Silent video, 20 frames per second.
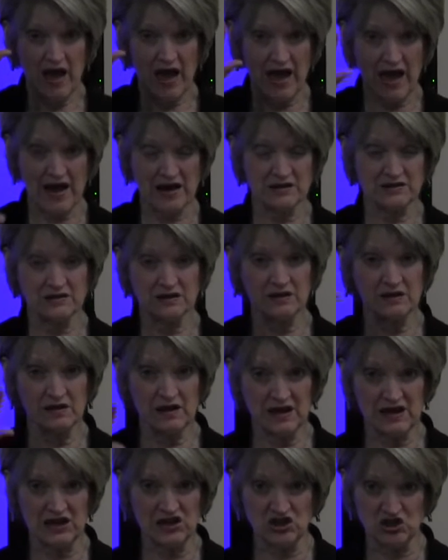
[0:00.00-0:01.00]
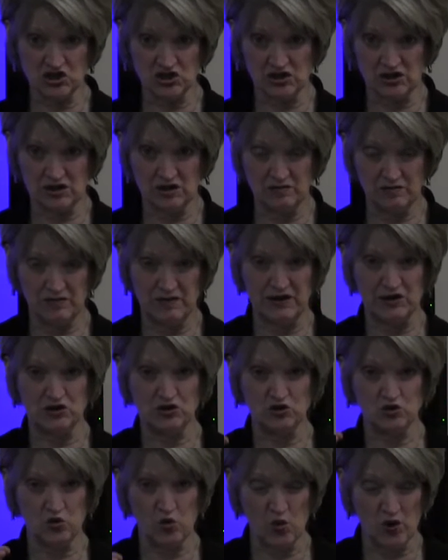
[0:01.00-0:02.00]
has a lesion
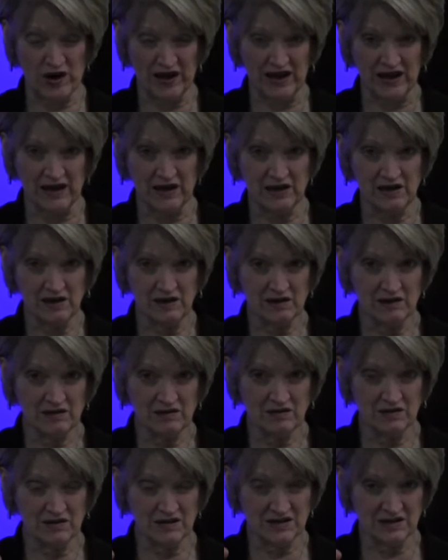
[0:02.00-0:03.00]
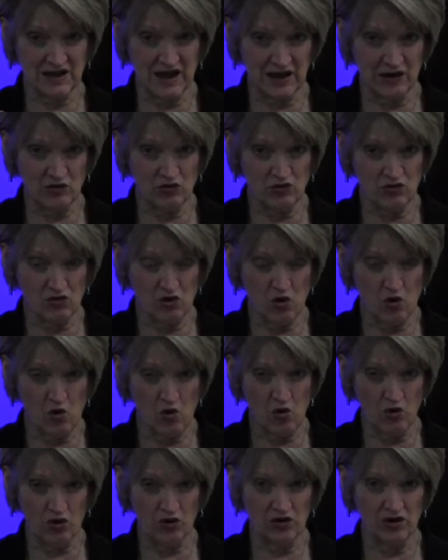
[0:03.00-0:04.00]
between the sacral
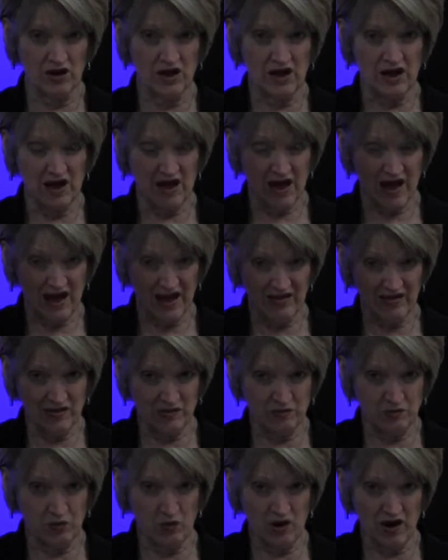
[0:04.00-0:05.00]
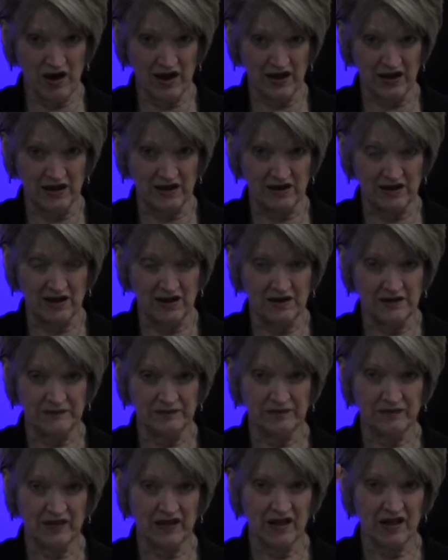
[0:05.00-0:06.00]
cord and the brain,
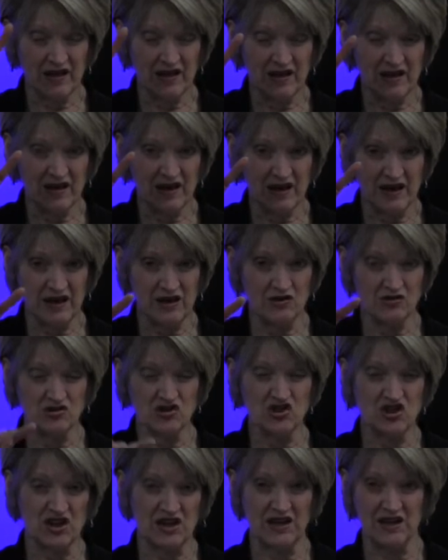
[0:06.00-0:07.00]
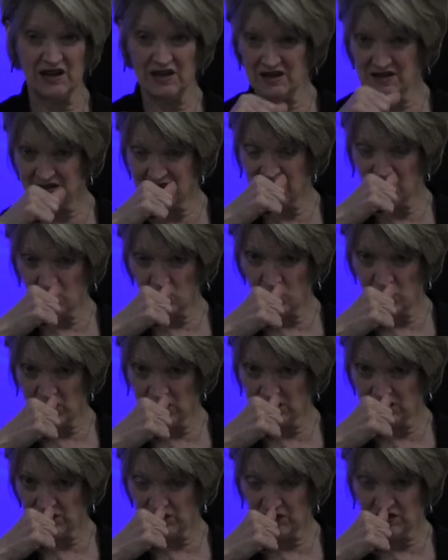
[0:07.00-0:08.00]
he or she is at
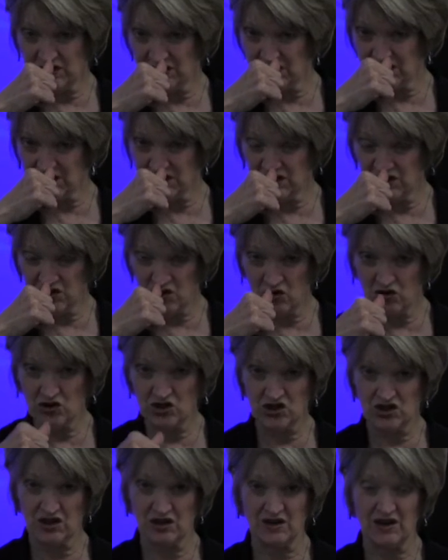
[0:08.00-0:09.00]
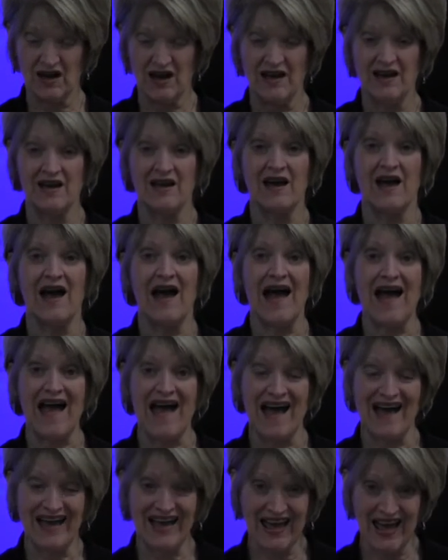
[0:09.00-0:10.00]
risk for dyssynergia.
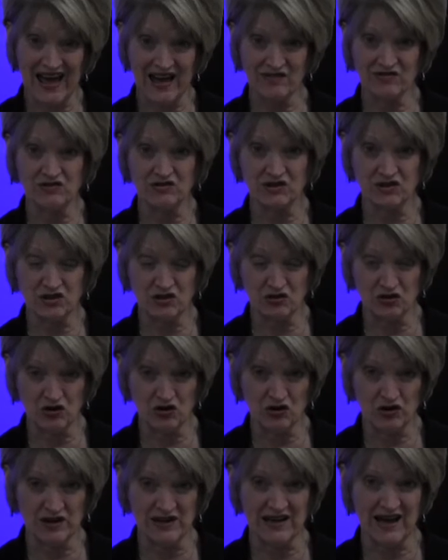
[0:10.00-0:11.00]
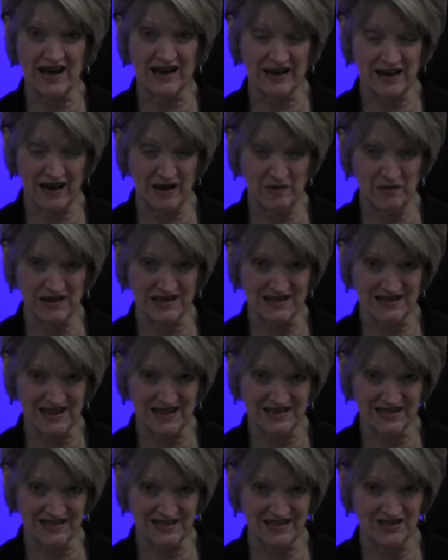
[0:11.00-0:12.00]
I have to do urodynamic
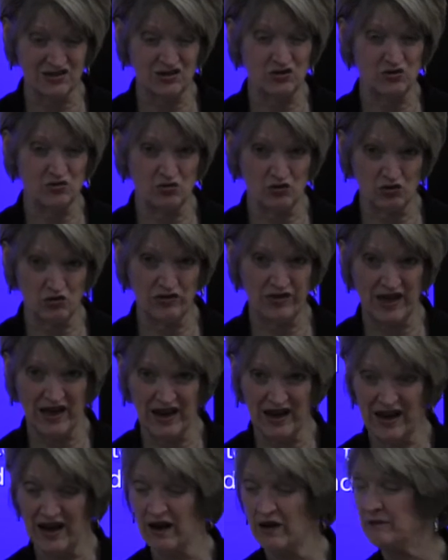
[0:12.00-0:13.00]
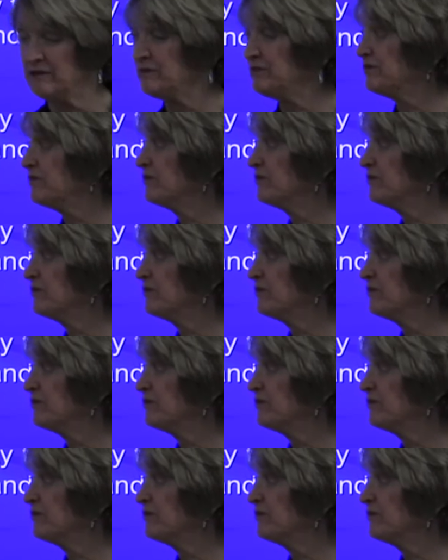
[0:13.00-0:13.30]
testing to rule that out.